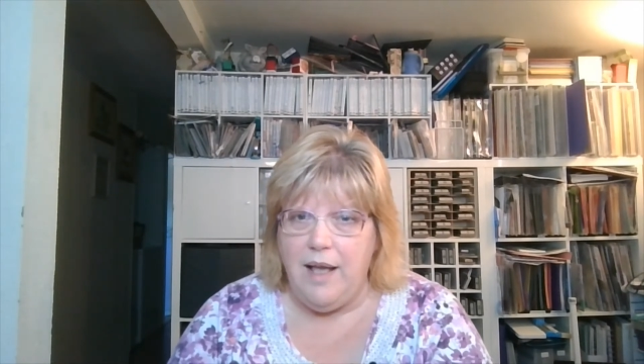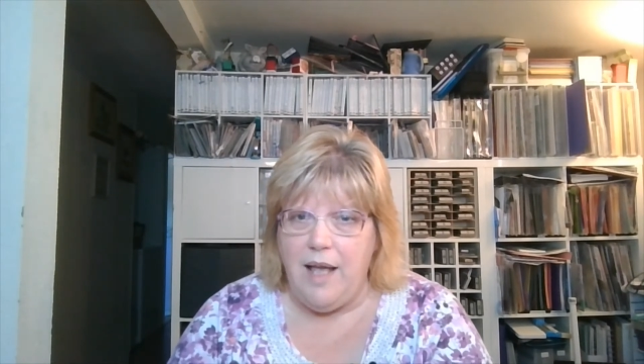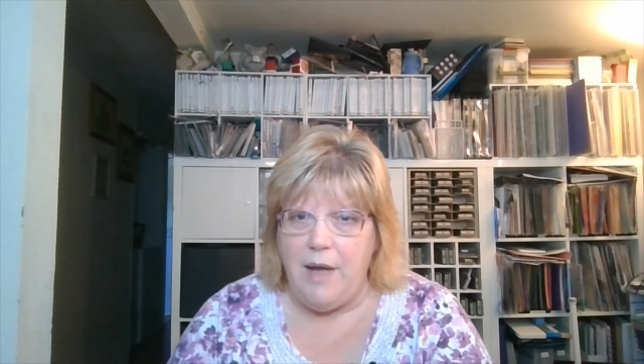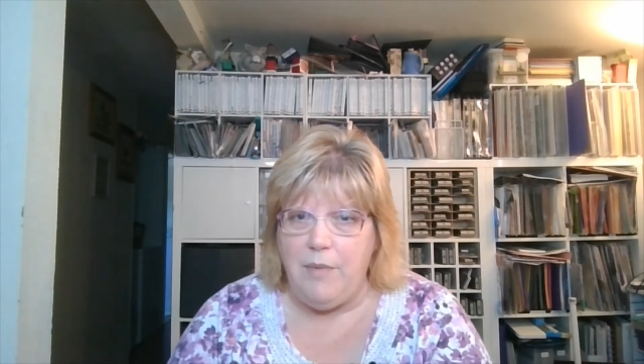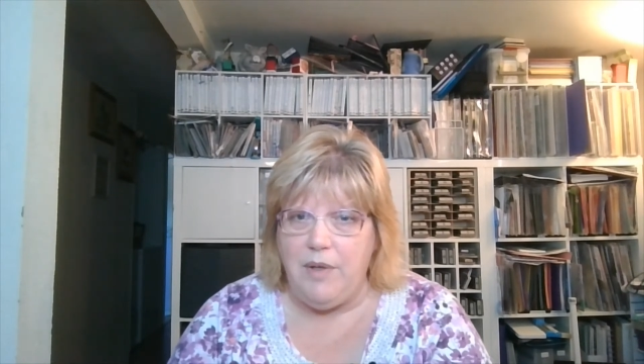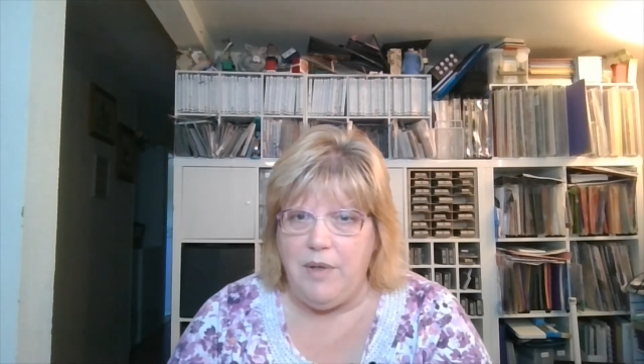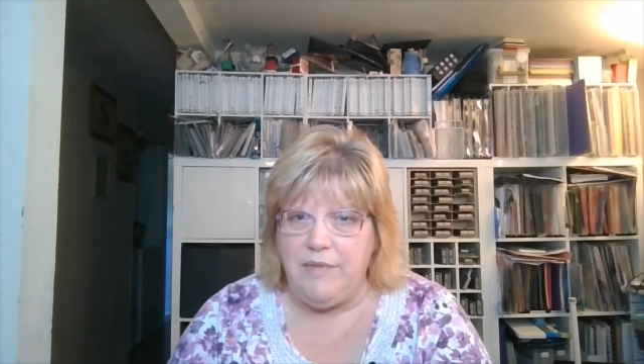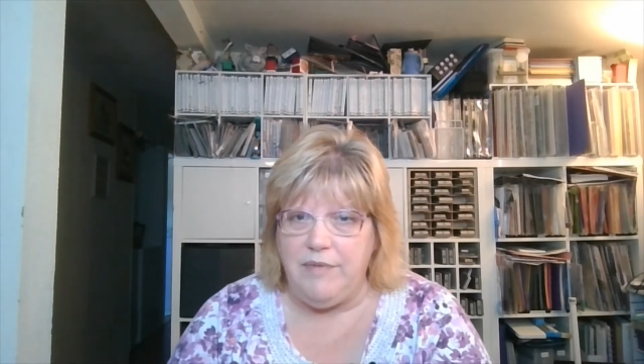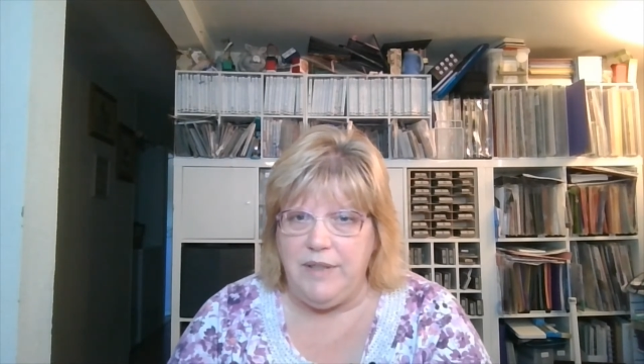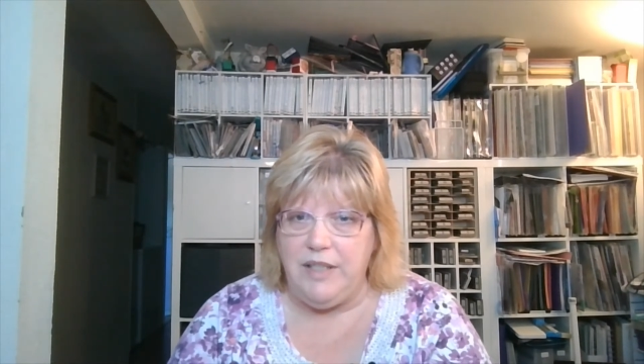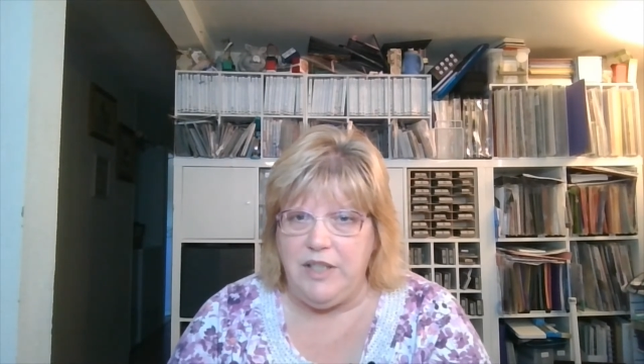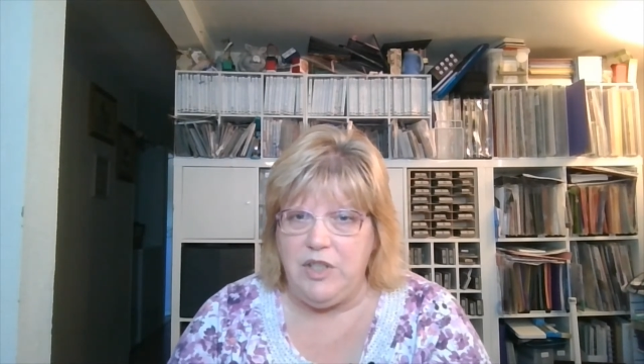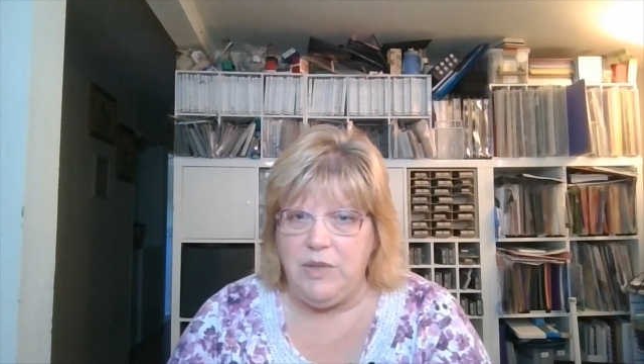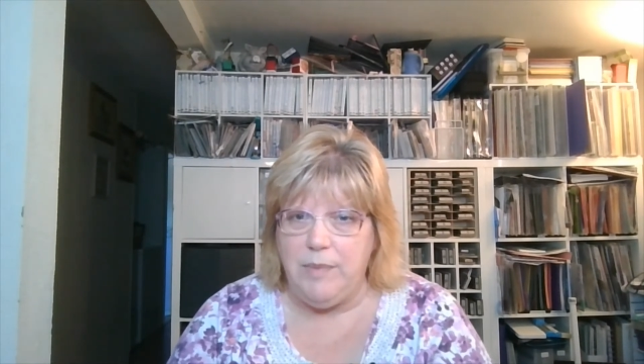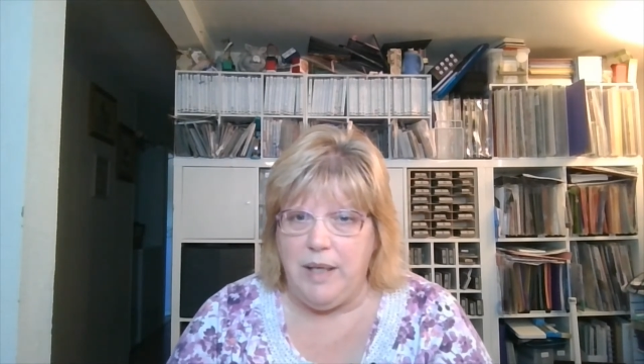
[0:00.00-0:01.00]
I want to
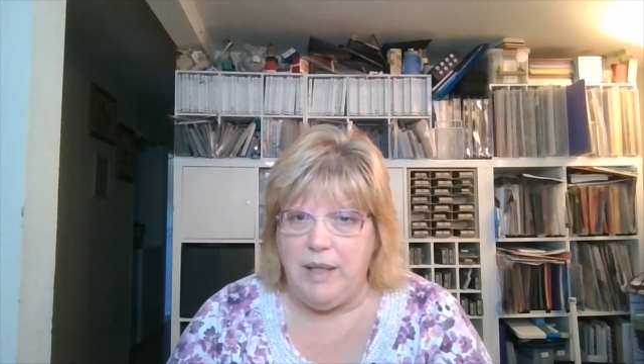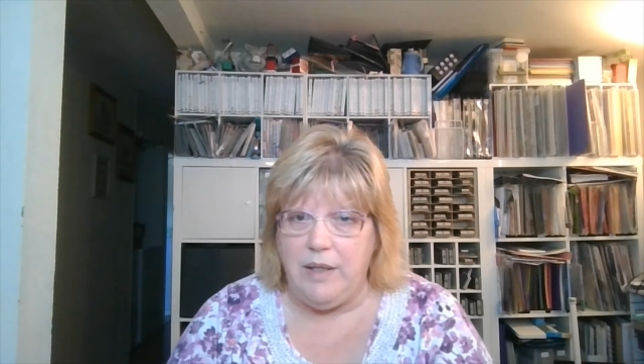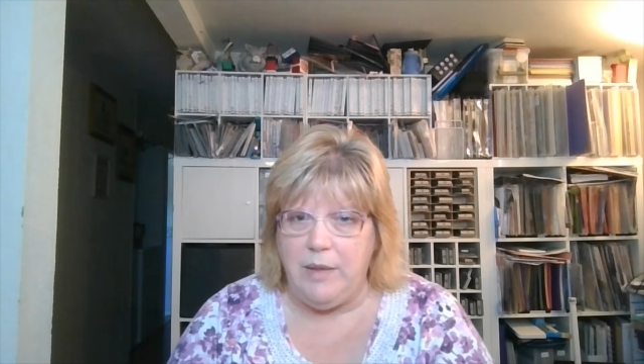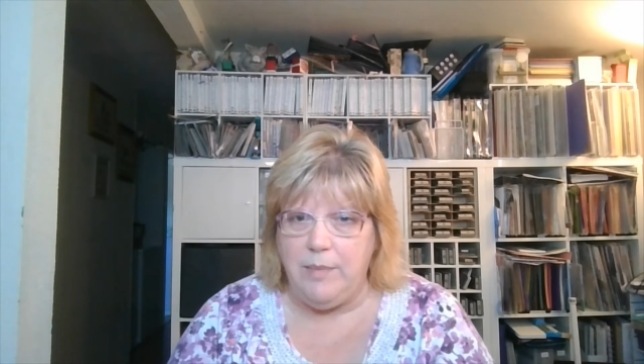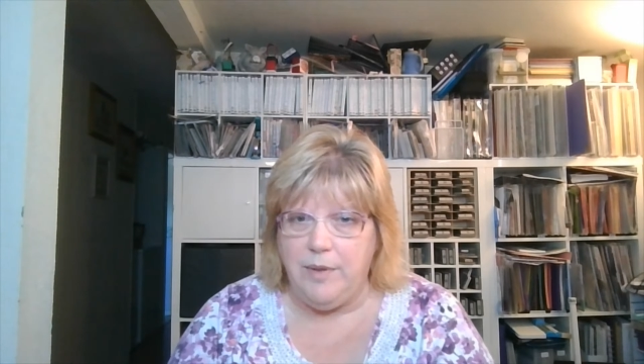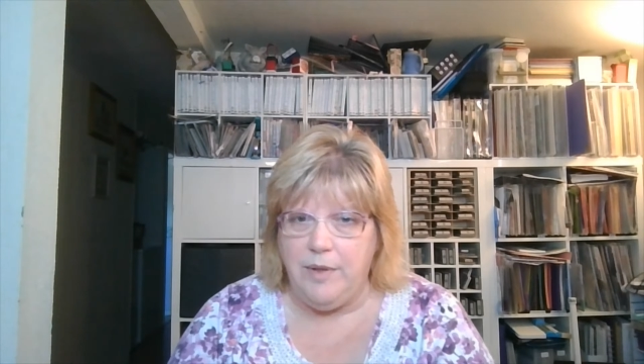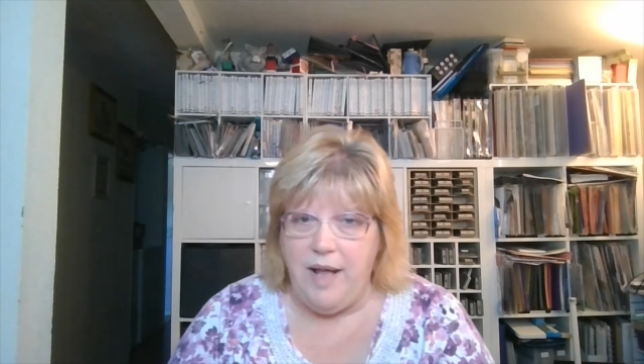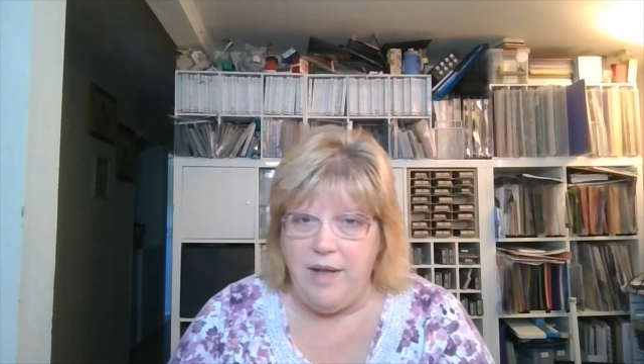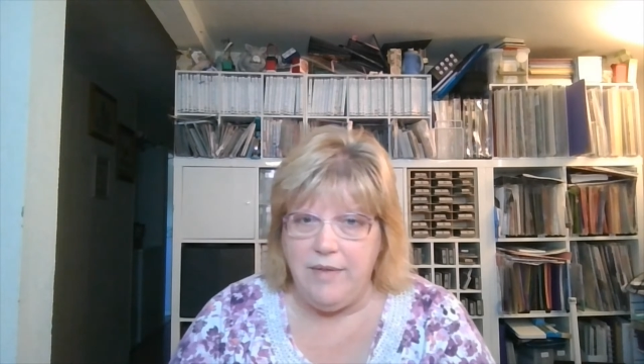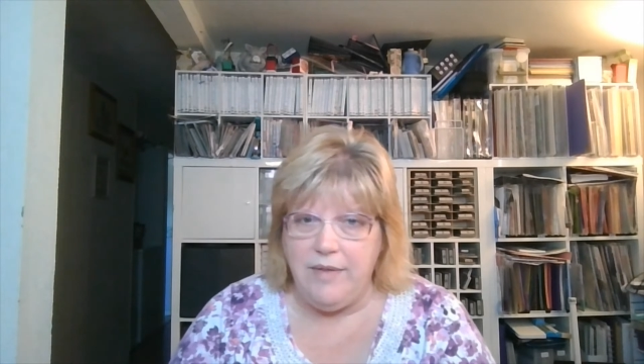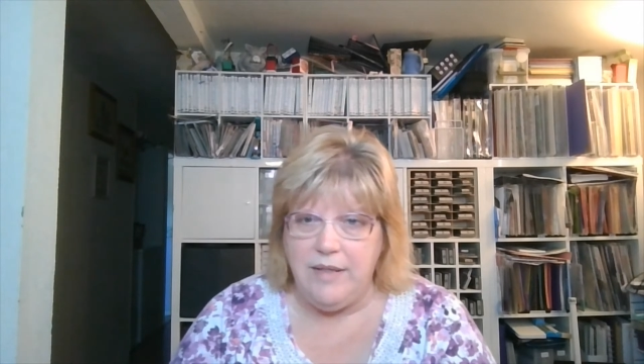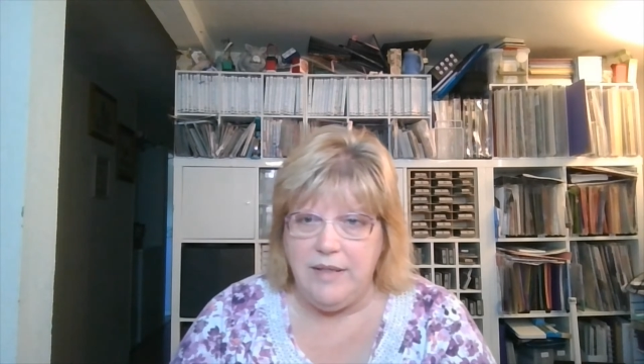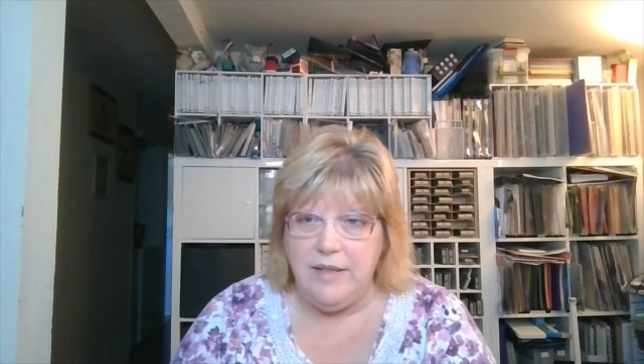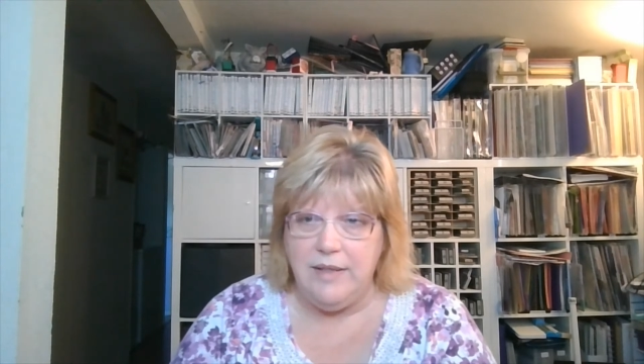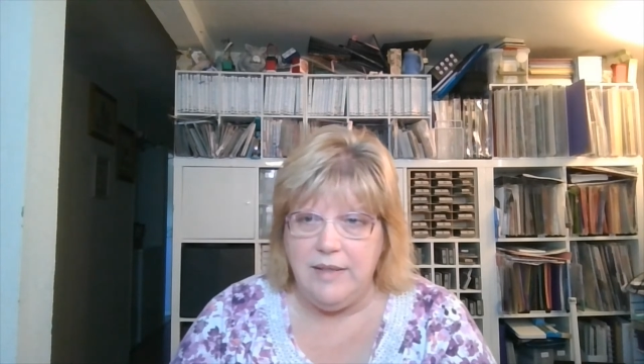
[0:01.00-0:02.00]
finish my little
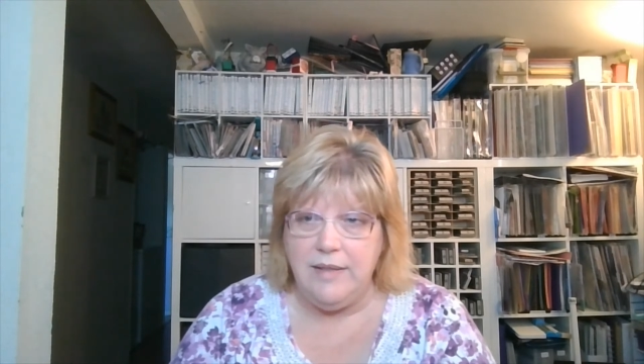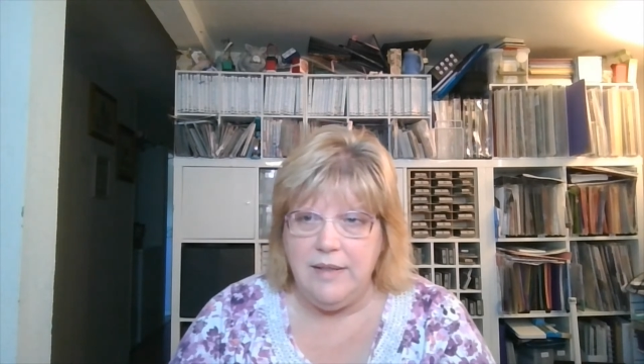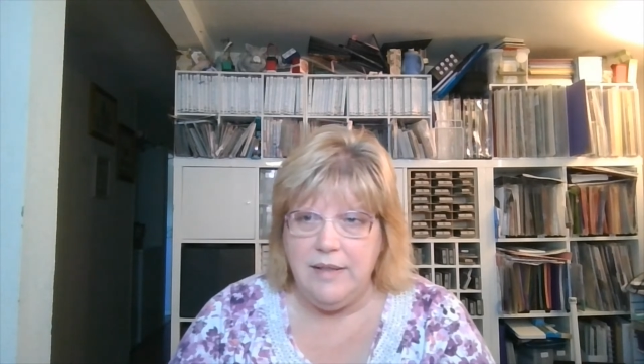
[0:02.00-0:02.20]
birdhouses.